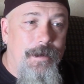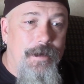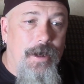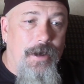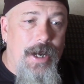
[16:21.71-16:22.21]

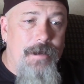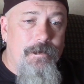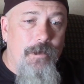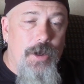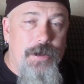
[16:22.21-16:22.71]
All right,
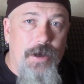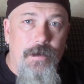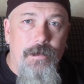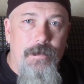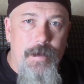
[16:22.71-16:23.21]

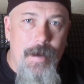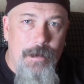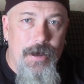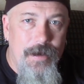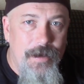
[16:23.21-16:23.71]
so
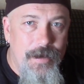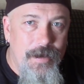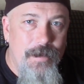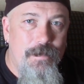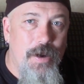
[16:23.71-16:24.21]
remember,
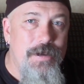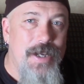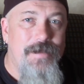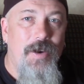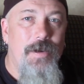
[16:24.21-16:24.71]

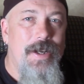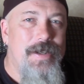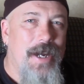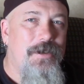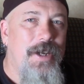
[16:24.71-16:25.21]
protest vote is
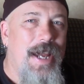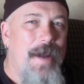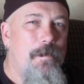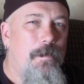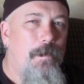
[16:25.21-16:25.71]
actually
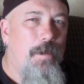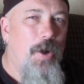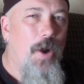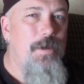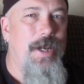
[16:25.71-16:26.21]
a
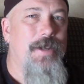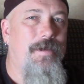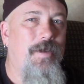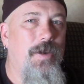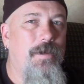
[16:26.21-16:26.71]

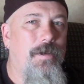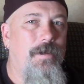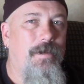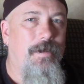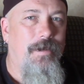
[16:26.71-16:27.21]
protest vote.
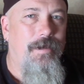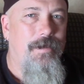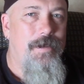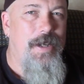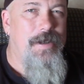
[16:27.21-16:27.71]
Stay